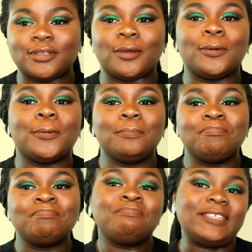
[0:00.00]
So
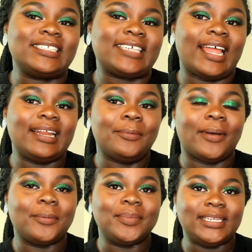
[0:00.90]
it's kind of
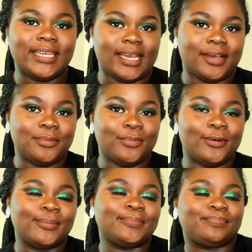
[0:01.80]
about me now,
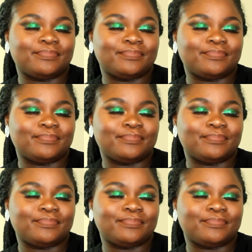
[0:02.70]
but